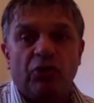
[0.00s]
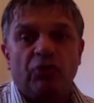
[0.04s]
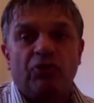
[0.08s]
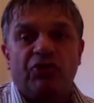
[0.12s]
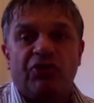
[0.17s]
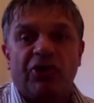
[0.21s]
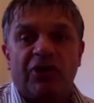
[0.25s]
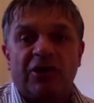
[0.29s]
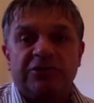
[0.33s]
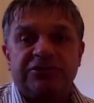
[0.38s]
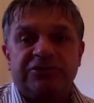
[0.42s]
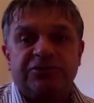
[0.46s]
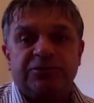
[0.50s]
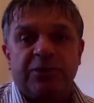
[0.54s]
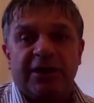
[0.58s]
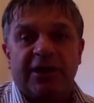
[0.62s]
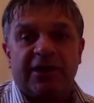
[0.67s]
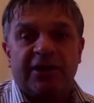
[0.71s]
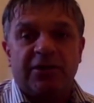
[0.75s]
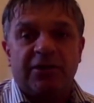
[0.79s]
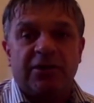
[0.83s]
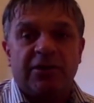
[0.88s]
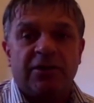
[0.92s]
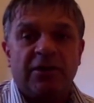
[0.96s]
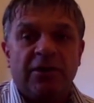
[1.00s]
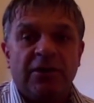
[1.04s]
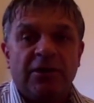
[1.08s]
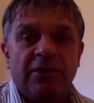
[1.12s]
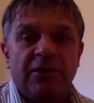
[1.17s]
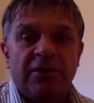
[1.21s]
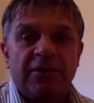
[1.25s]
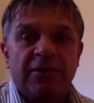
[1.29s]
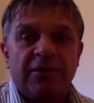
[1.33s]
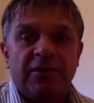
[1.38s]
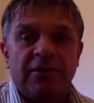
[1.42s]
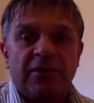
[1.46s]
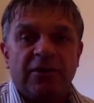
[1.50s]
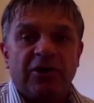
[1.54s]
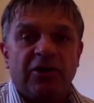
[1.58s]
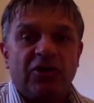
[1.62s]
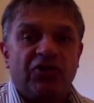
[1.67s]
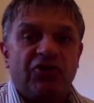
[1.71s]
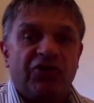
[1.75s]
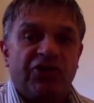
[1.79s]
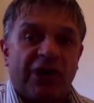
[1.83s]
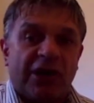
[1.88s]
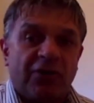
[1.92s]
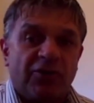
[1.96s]
a new judge, we had a
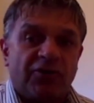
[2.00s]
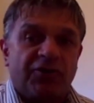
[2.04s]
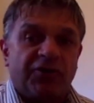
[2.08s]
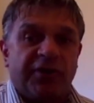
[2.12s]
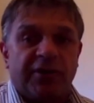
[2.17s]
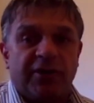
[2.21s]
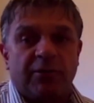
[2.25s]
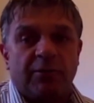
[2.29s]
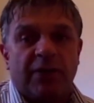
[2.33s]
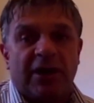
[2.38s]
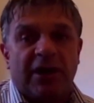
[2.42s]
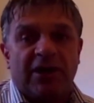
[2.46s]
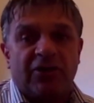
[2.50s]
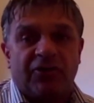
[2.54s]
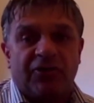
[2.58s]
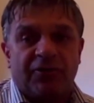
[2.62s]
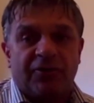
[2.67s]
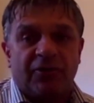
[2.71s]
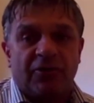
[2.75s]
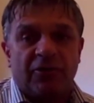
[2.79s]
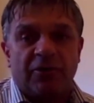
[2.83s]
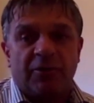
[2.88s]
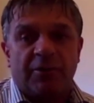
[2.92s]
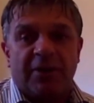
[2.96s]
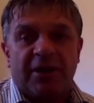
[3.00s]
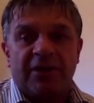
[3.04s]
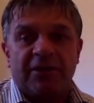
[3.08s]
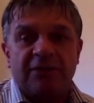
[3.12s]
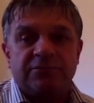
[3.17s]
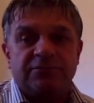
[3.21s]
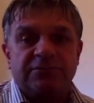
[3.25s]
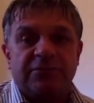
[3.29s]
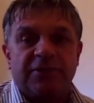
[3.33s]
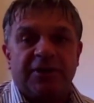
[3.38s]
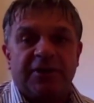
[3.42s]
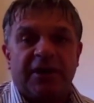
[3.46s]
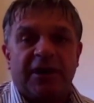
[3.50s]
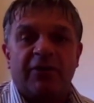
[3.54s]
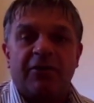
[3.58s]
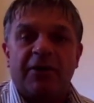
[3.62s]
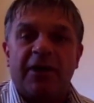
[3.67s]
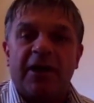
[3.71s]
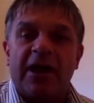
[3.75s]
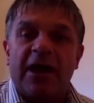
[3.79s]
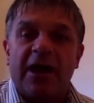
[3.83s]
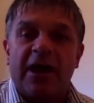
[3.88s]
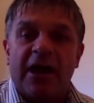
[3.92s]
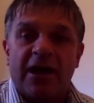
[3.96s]
jousting match for about an
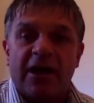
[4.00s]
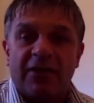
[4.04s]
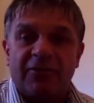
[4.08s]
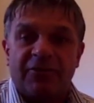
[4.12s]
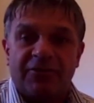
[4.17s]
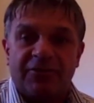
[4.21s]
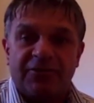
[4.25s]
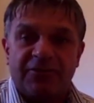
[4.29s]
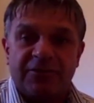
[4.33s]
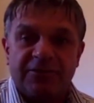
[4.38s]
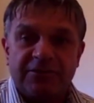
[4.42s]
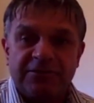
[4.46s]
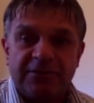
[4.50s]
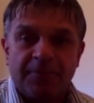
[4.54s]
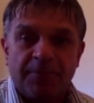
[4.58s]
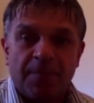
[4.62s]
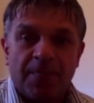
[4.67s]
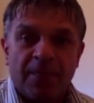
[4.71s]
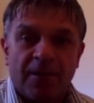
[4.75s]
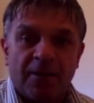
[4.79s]
hour and a half.